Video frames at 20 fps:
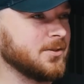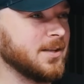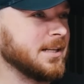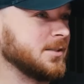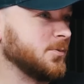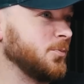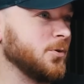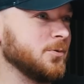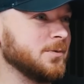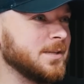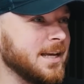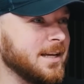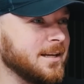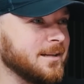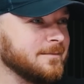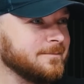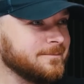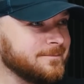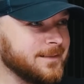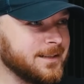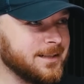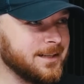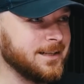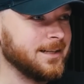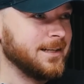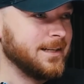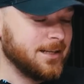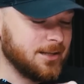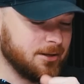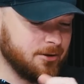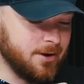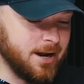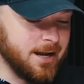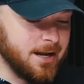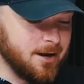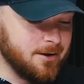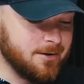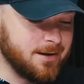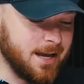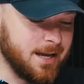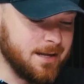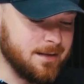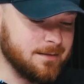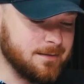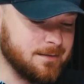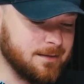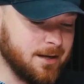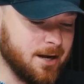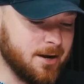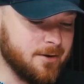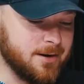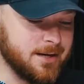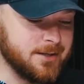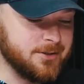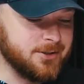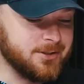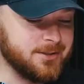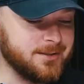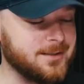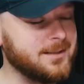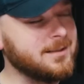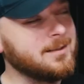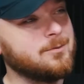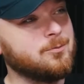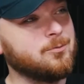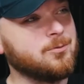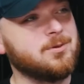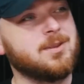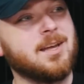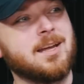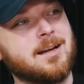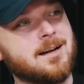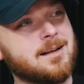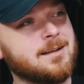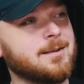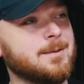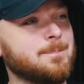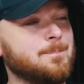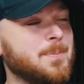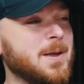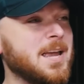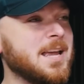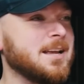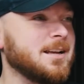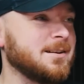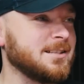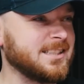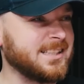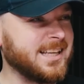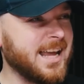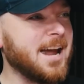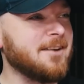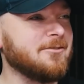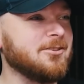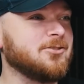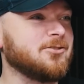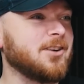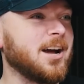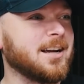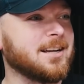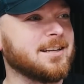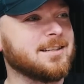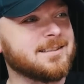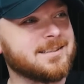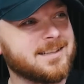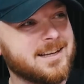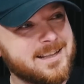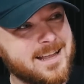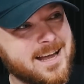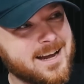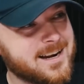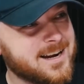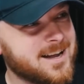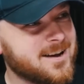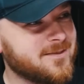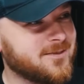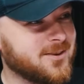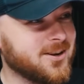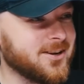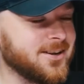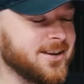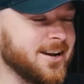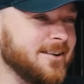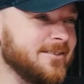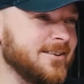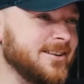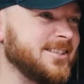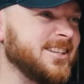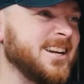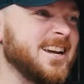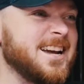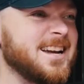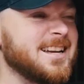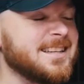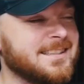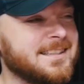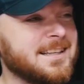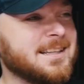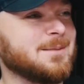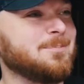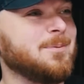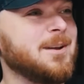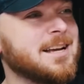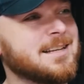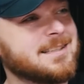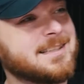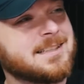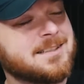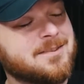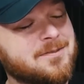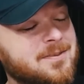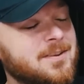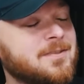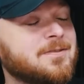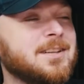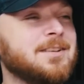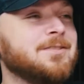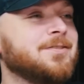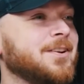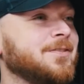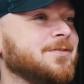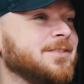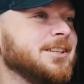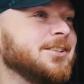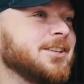that's a wound taken. Great, okay, courage. Think big, scary dragons. They're going to have good courage. 6+, that's a 50-50